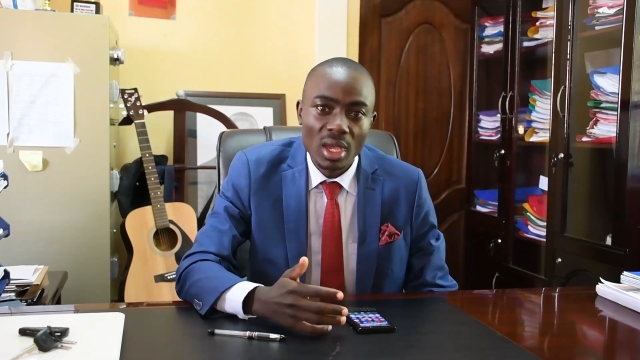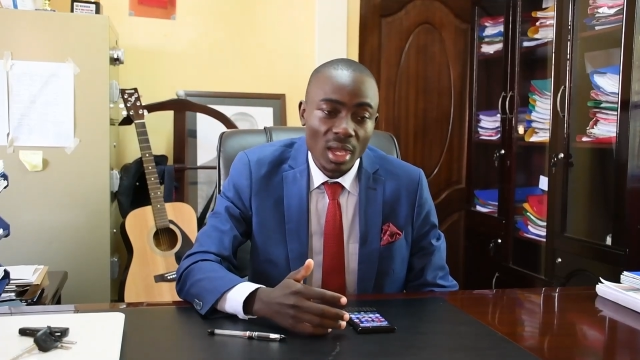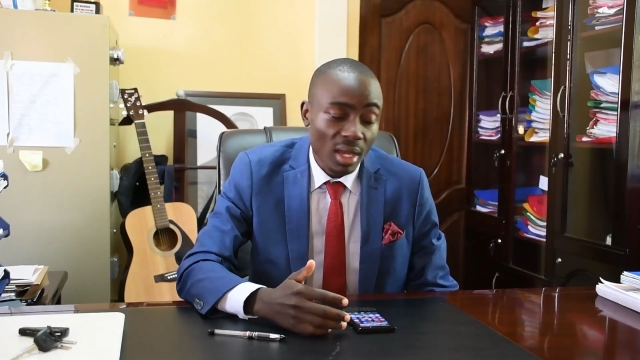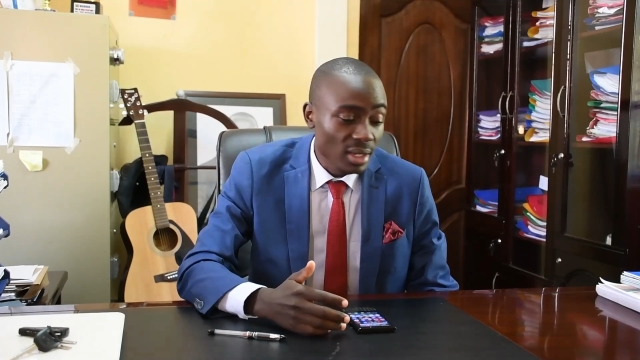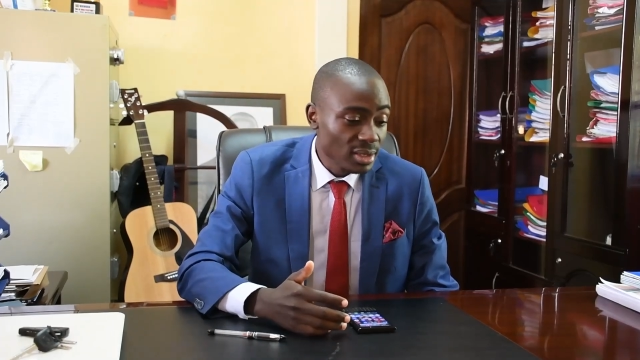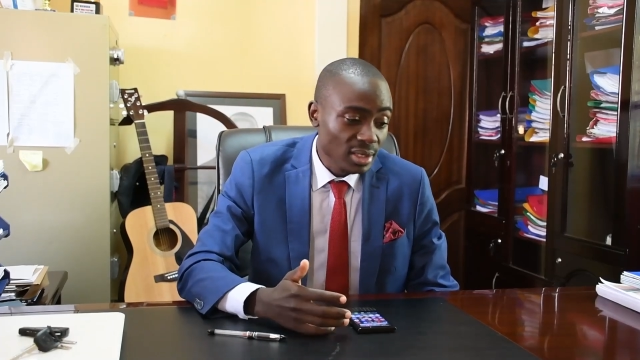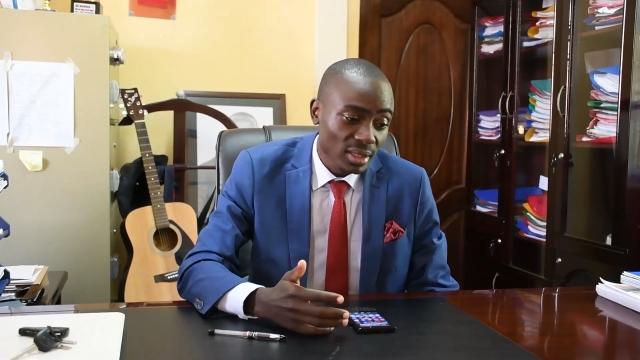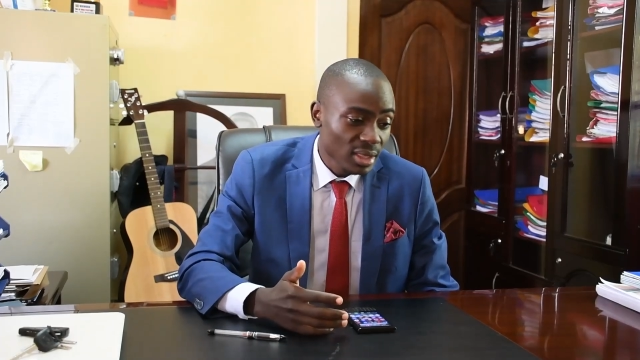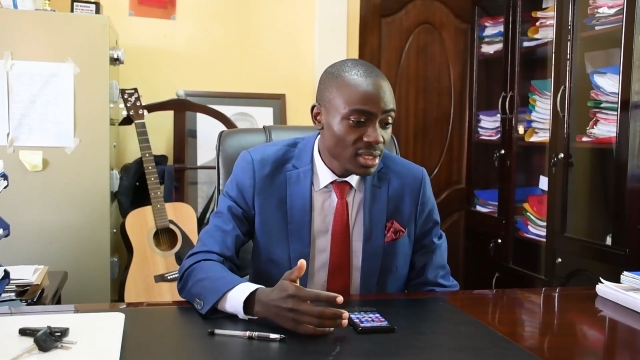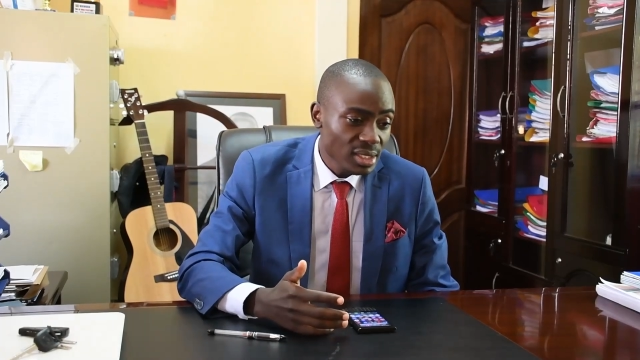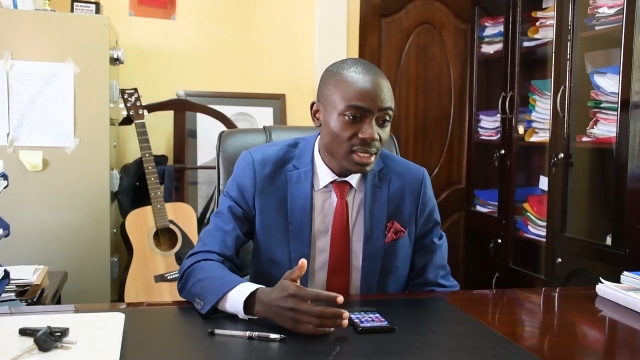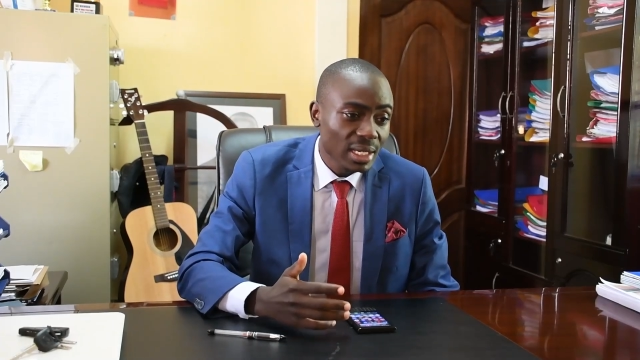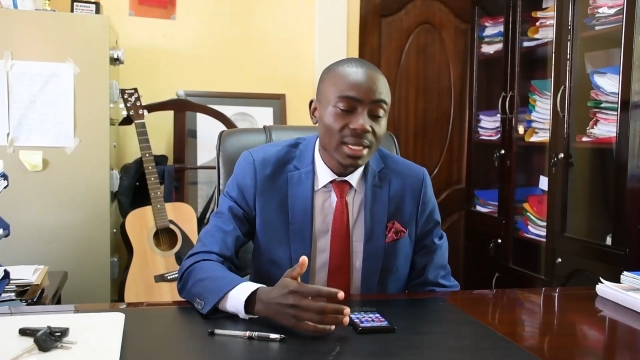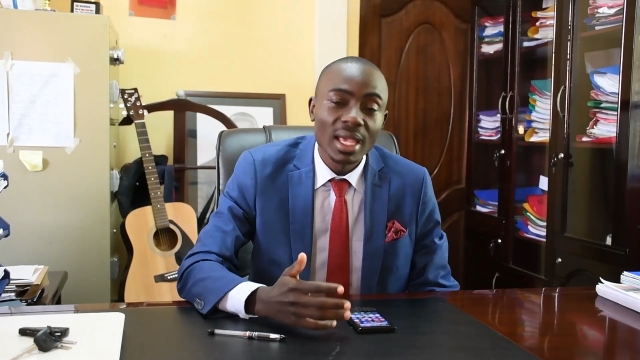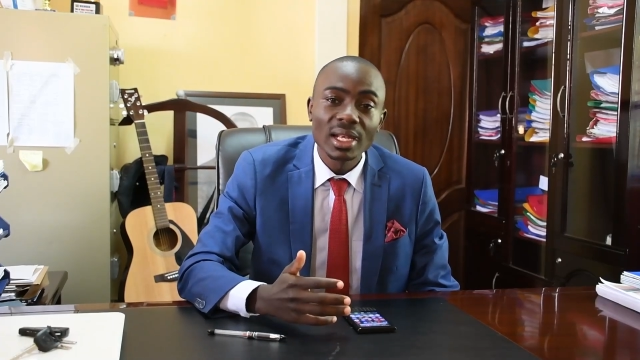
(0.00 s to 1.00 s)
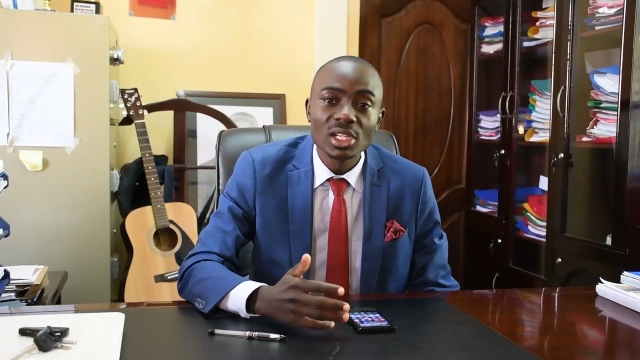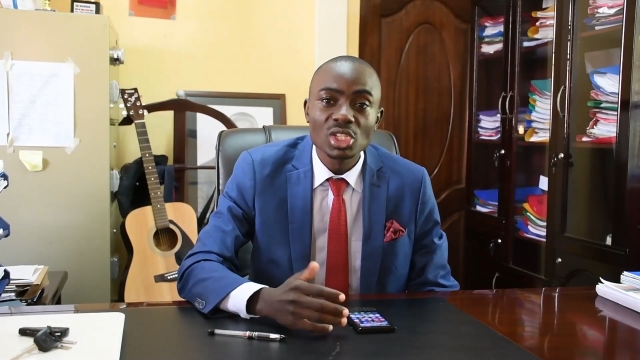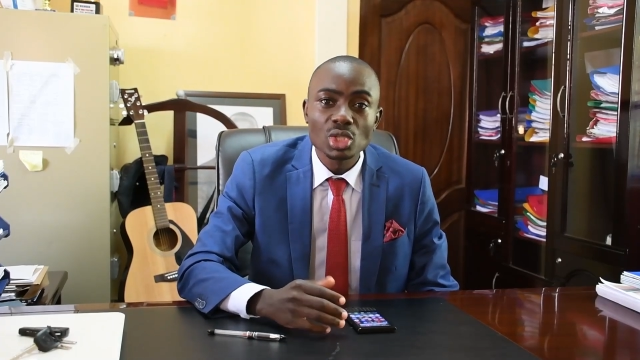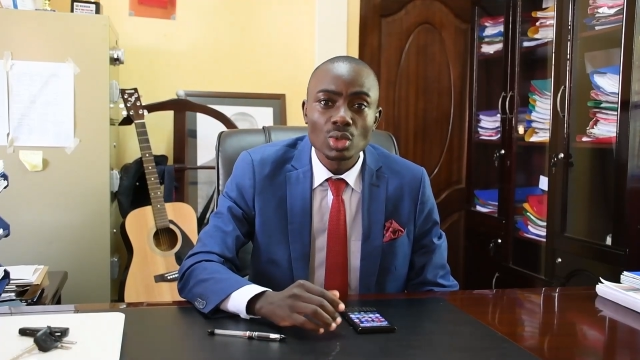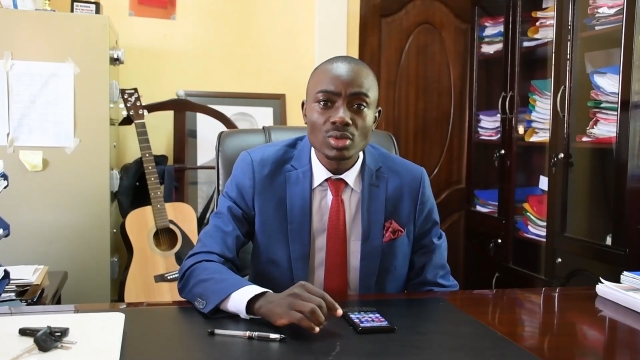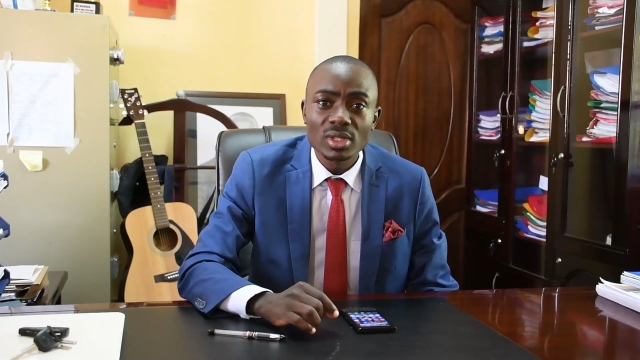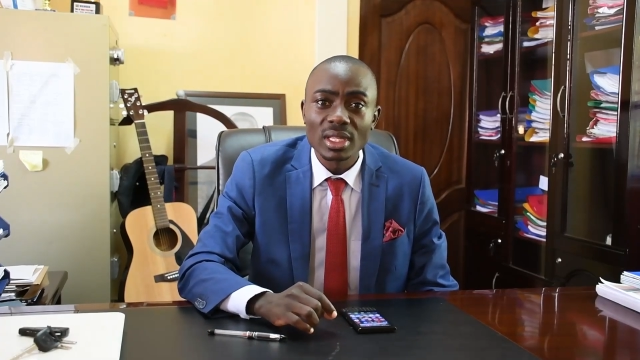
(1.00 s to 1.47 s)
And this clearly
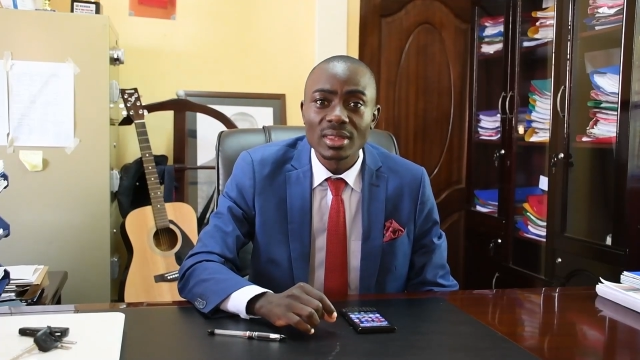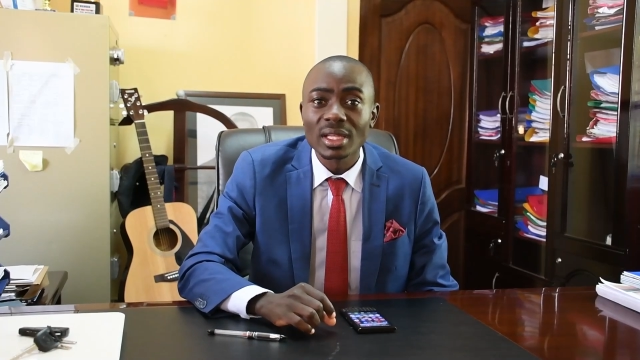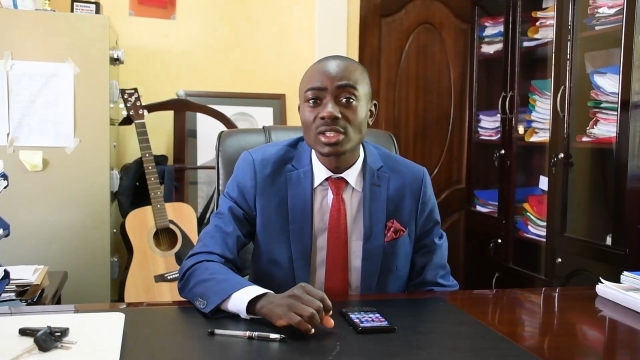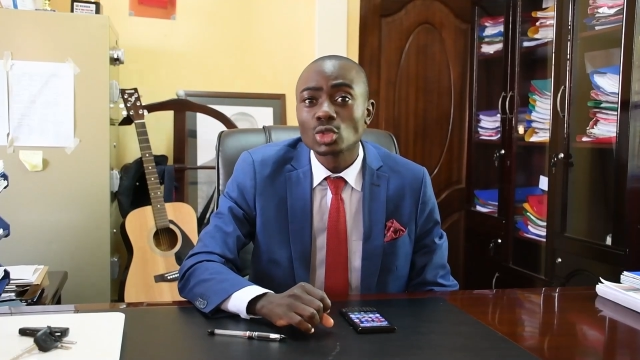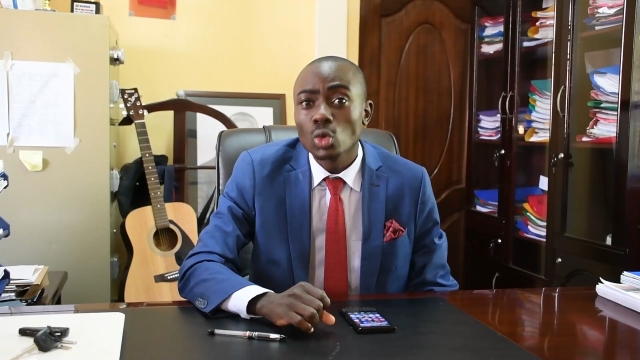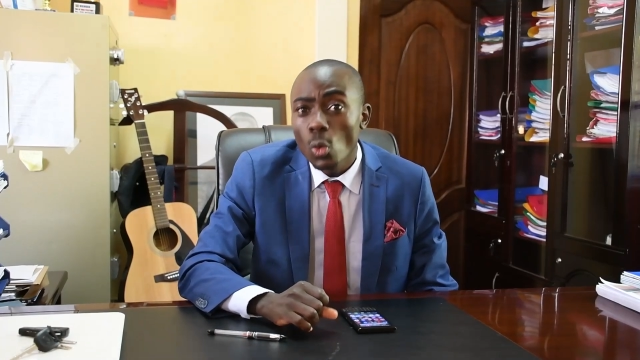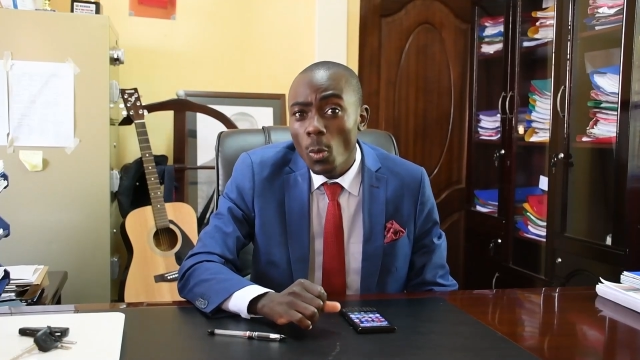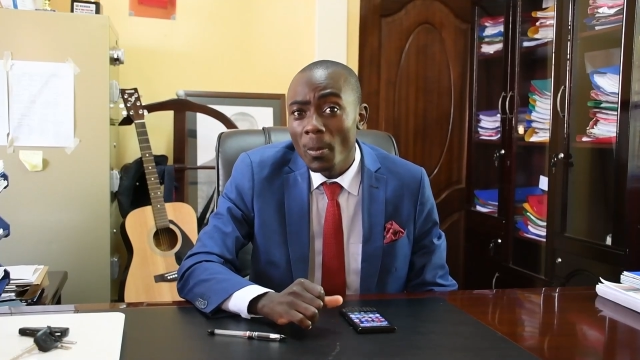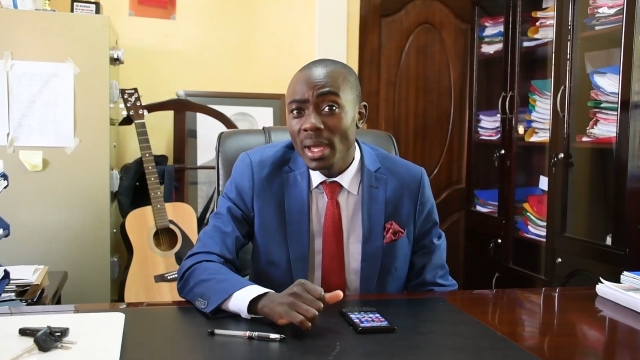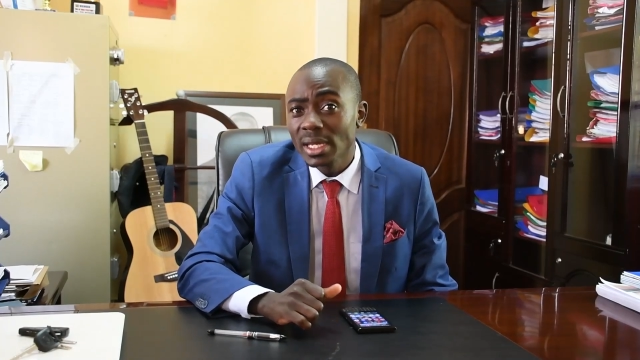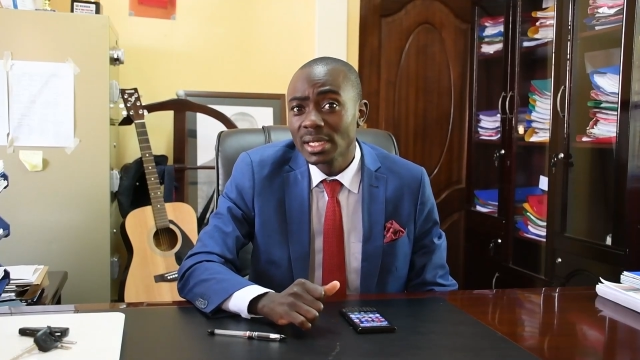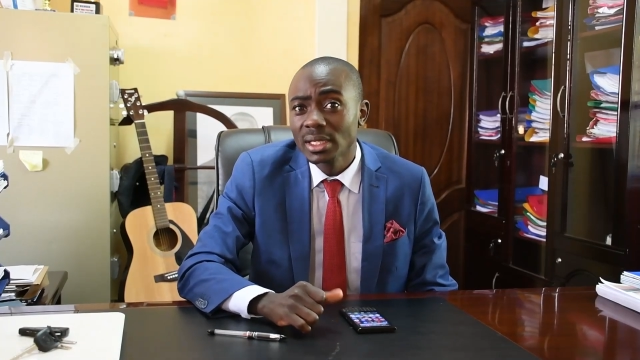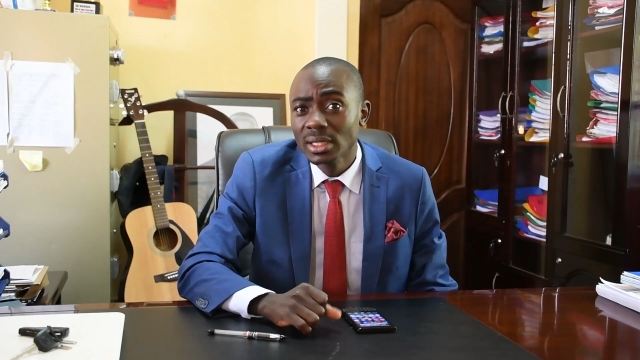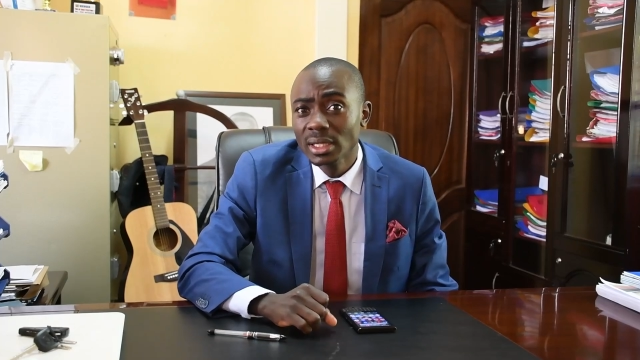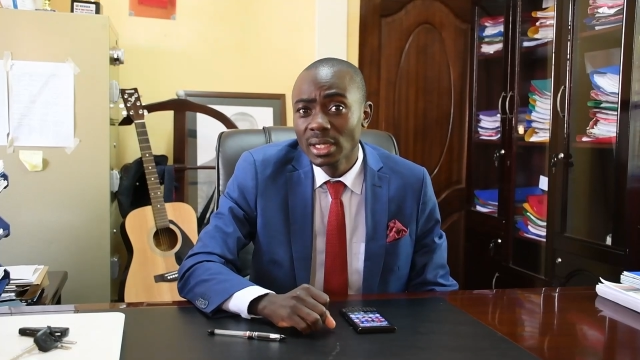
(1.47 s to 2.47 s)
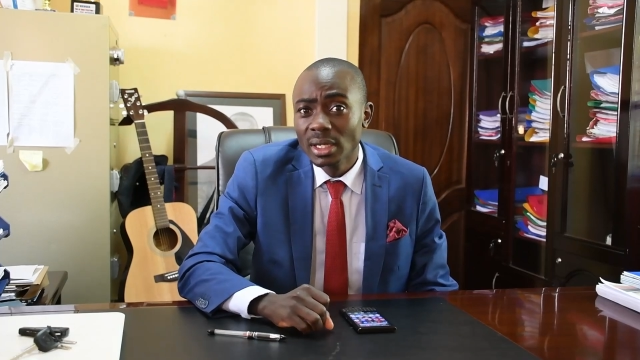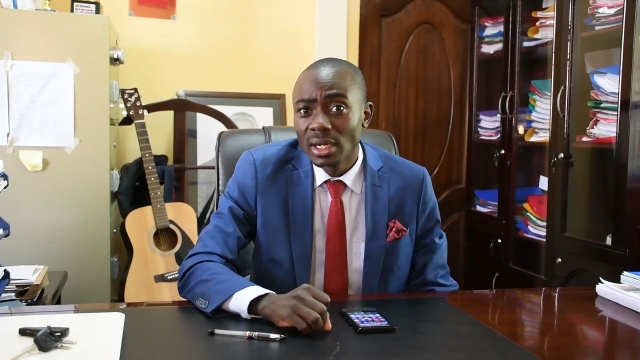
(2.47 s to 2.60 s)
shows that there are too many